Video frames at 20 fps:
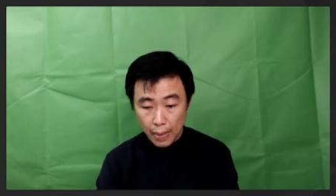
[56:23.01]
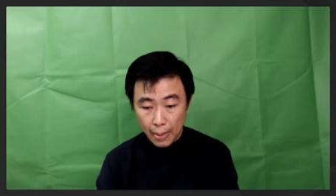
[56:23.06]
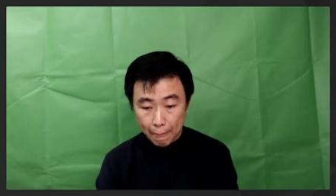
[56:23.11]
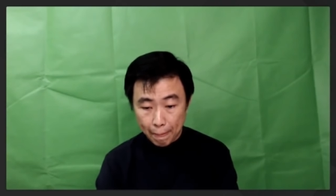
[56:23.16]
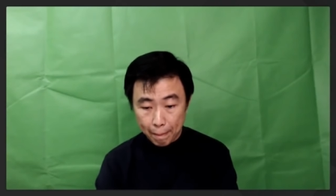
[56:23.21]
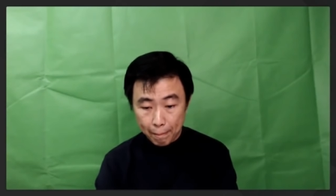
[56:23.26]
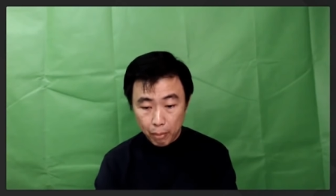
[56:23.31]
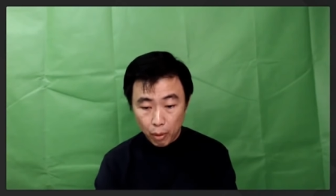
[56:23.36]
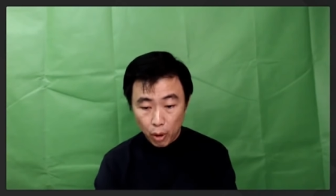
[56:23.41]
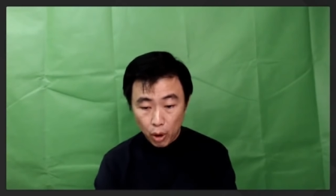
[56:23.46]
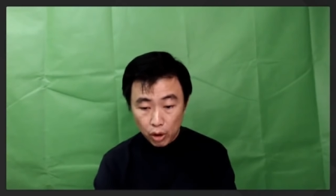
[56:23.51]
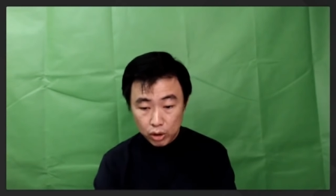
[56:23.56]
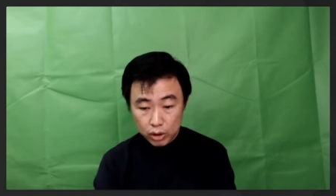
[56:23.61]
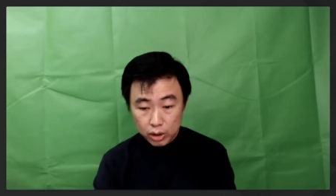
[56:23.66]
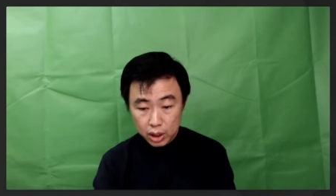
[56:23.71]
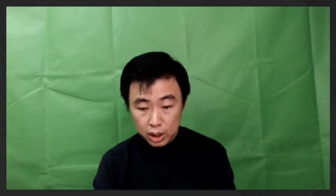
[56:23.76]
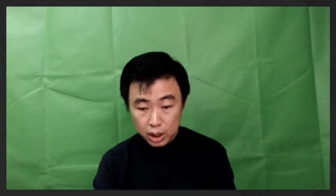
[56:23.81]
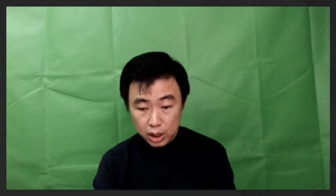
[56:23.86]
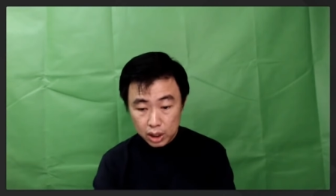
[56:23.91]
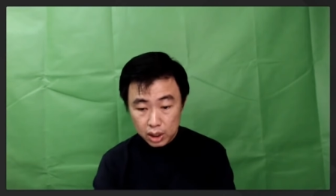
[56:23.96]
Born
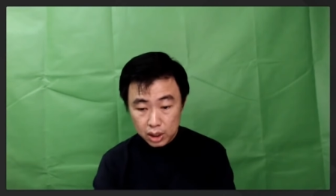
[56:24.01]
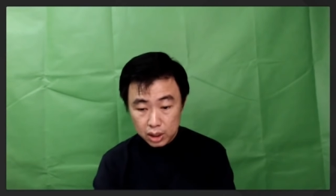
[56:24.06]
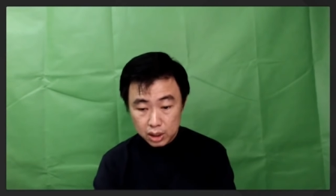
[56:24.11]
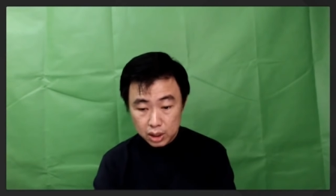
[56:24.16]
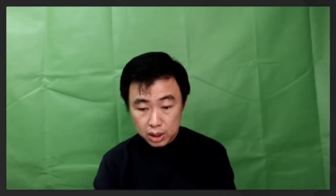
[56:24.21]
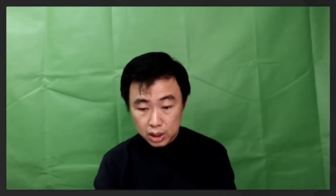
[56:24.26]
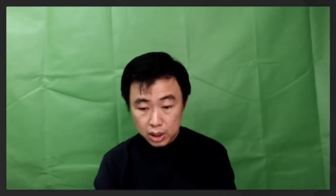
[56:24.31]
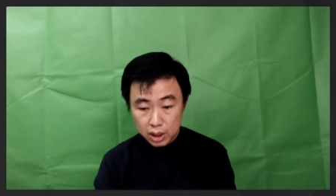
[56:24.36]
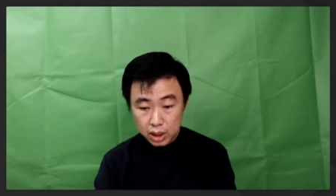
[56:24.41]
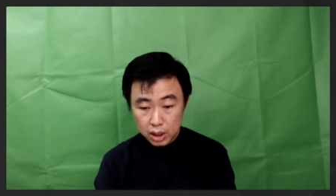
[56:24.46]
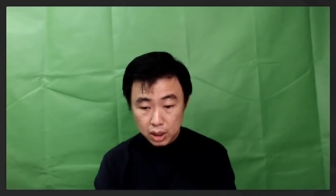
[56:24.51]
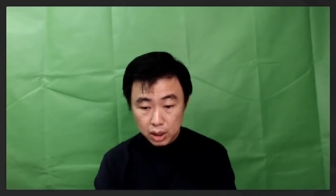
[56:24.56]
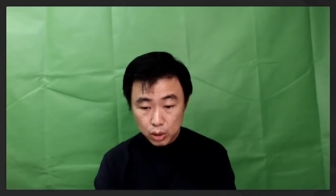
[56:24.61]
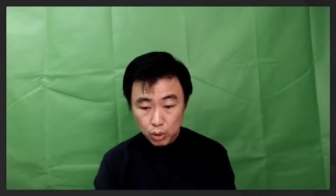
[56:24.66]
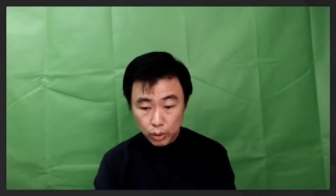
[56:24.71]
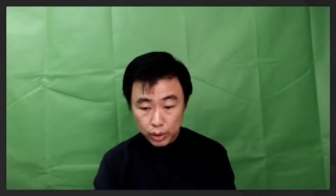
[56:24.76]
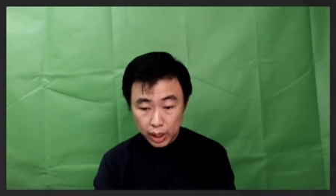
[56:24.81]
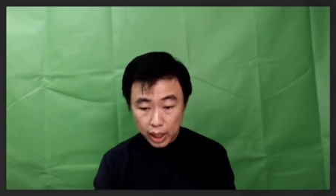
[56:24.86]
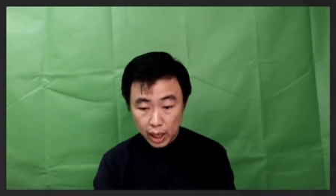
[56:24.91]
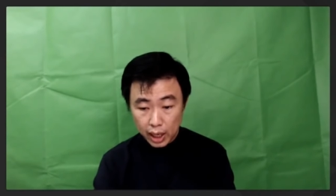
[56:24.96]
in year
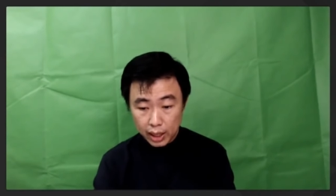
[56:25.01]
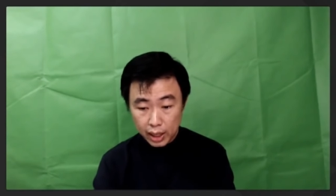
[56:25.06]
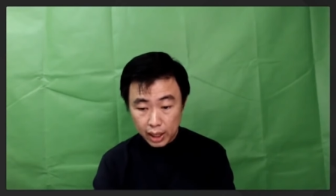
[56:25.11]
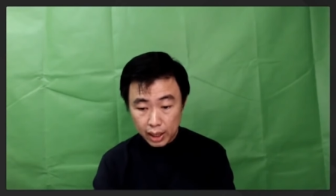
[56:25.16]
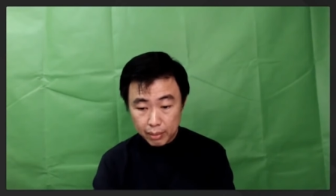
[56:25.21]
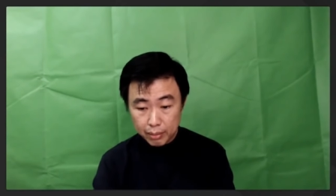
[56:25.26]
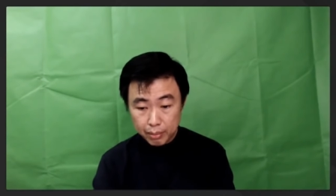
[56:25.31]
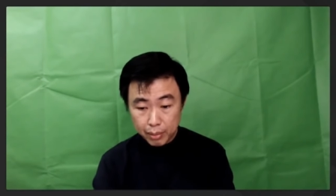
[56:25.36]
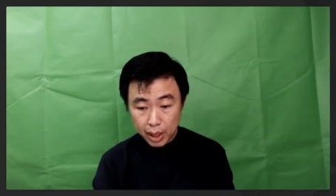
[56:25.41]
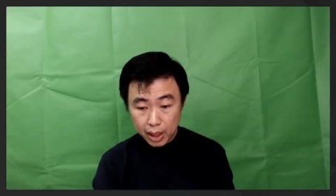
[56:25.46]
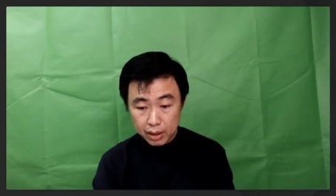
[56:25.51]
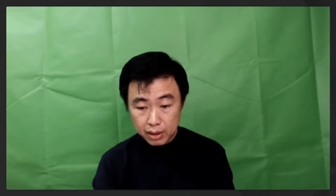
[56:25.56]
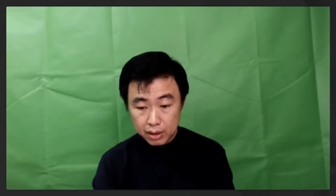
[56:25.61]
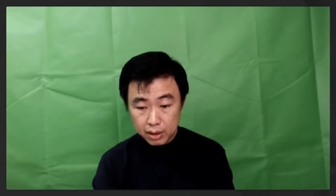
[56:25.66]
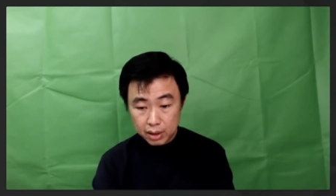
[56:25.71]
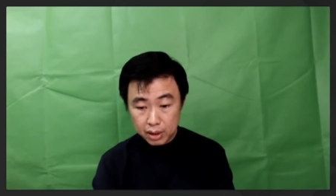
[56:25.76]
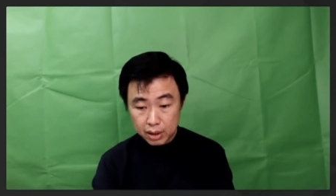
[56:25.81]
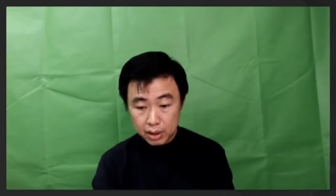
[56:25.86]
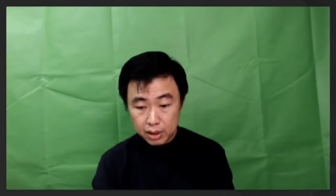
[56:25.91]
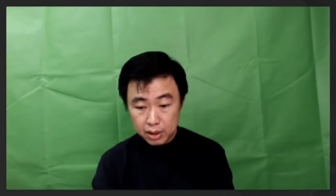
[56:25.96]
Kui Hai and
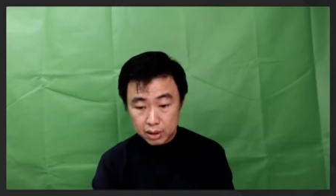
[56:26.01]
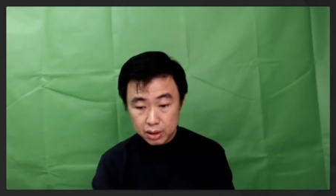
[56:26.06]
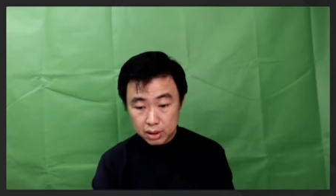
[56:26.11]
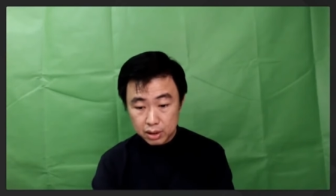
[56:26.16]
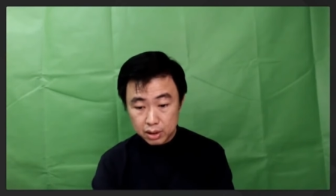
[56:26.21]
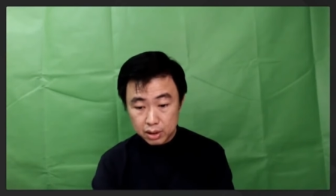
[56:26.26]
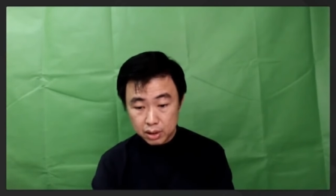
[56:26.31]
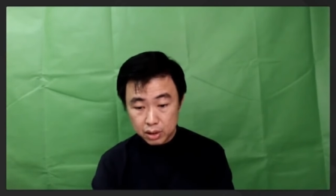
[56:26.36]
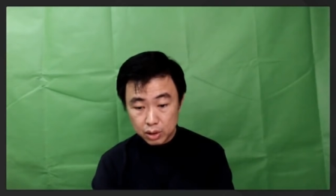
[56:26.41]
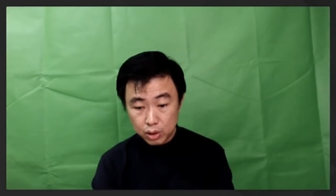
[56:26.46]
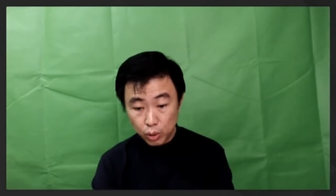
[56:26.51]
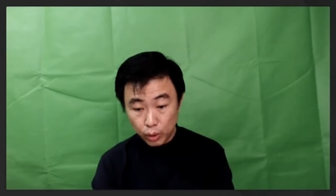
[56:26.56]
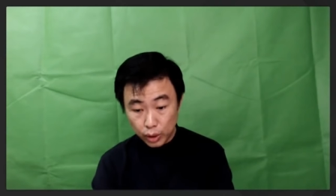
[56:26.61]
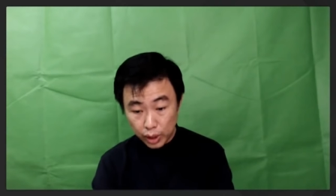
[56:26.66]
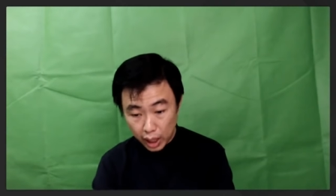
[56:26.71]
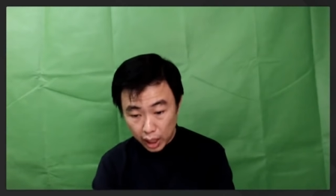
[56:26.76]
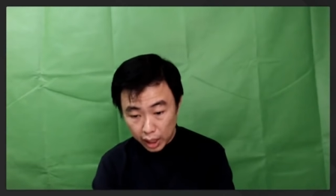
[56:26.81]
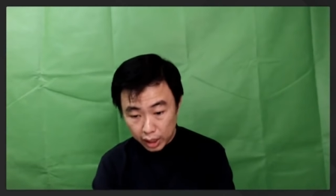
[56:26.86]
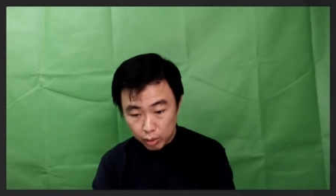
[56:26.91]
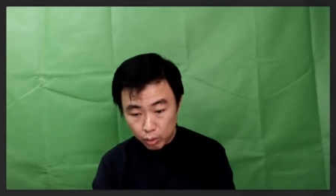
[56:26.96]
month is Kui
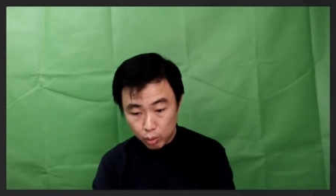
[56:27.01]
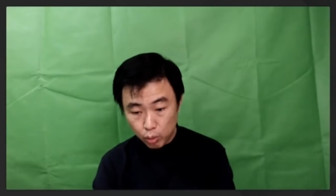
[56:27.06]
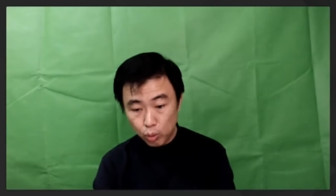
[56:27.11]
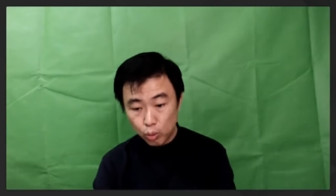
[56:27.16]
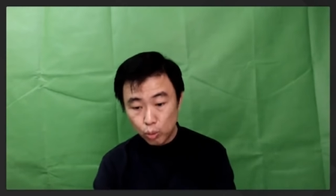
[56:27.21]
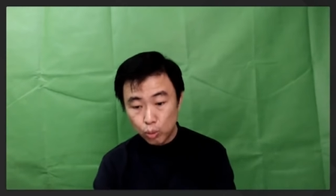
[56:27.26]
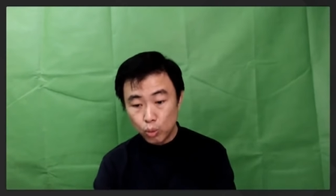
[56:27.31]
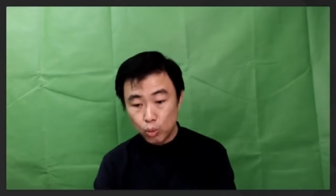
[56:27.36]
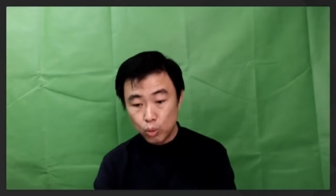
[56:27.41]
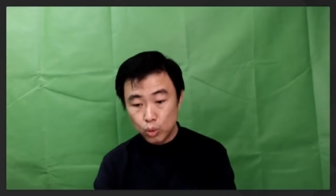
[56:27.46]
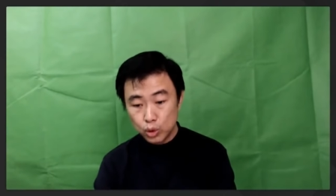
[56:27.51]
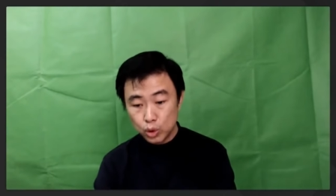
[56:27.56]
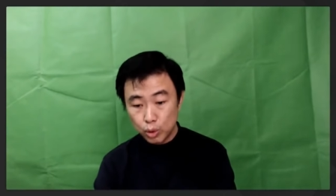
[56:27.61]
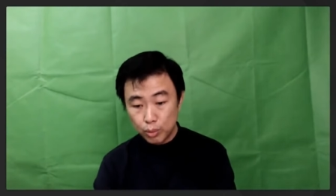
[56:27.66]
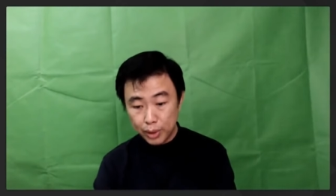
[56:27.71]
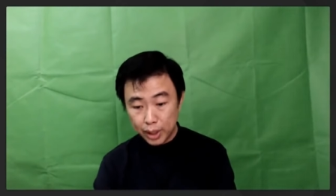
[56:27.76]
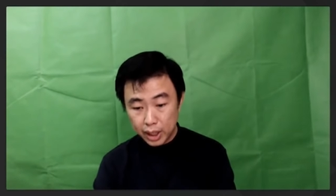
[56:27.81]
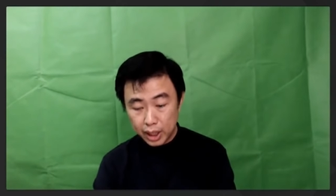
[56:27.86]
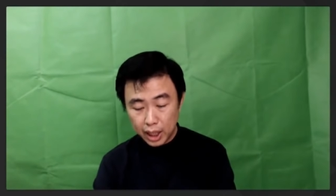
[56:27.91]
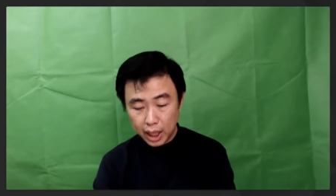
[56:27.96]
Hai. Ooh, so
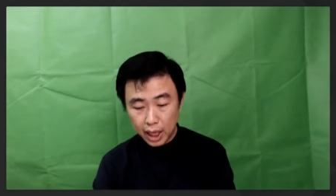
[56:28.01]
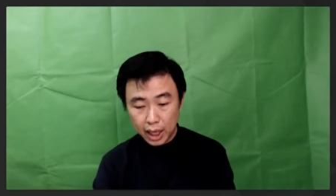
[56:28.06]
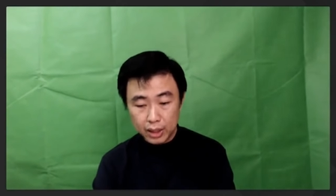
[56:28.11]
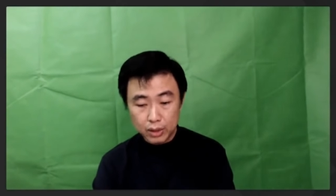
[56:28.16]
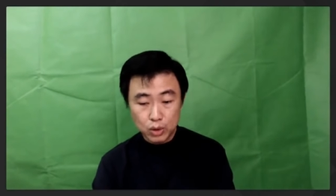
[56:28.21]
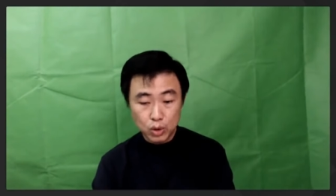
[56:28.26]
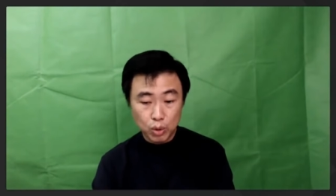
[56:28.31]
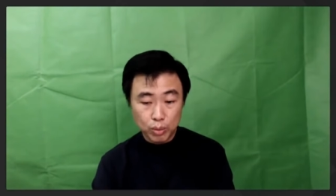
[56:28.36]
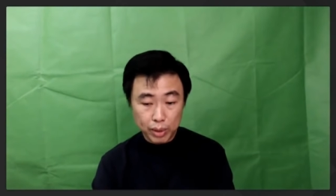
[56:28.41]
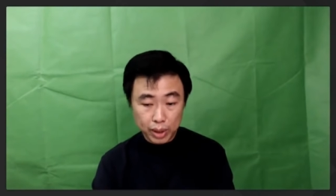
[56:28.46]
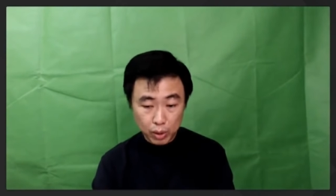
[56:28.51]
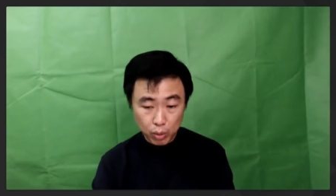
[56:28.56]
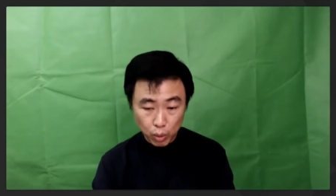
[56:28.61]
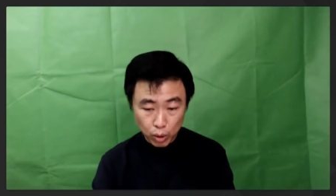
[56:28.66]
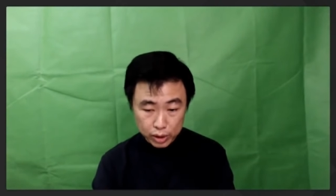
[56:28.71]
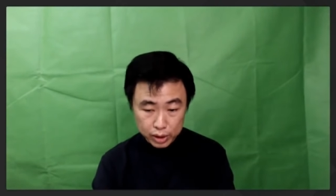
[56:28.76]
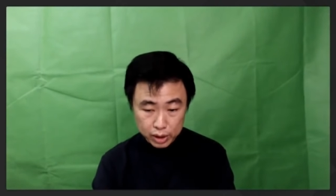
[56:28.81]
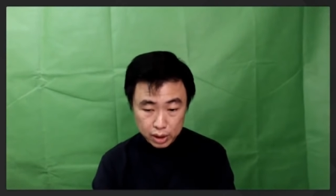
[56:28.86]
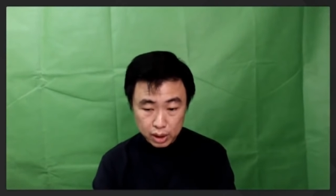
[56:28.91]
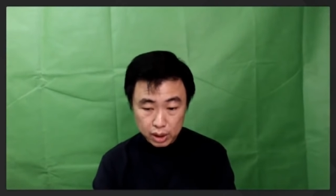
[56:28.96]
many high, so many
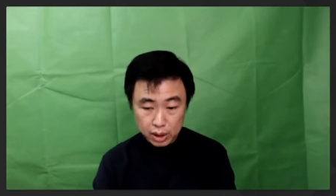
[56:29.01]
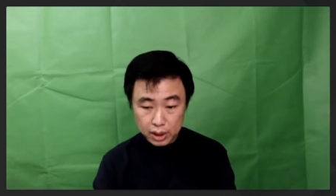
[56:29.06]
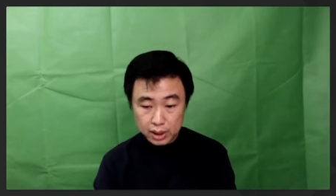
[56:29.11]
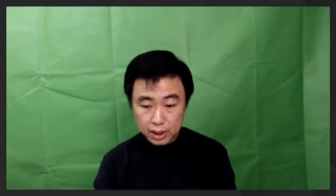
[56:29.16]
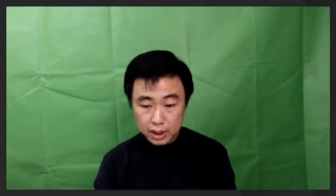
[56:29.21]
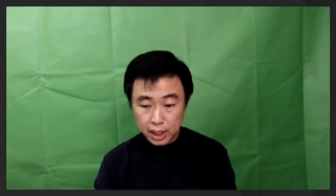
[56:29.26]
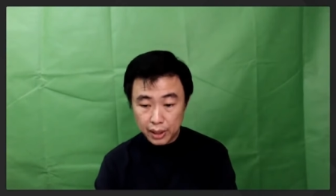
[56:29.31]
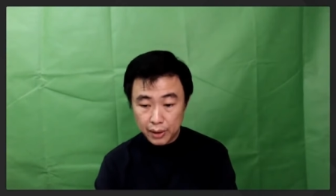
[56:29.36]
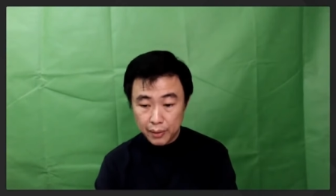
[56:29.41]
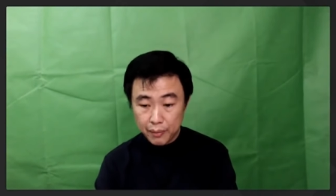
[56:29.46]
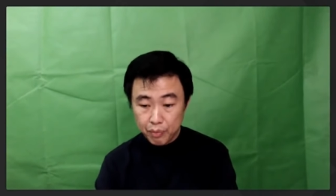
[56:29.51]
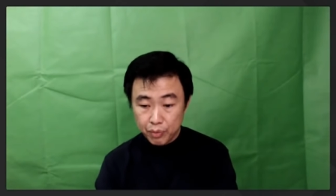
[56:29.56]
water inside.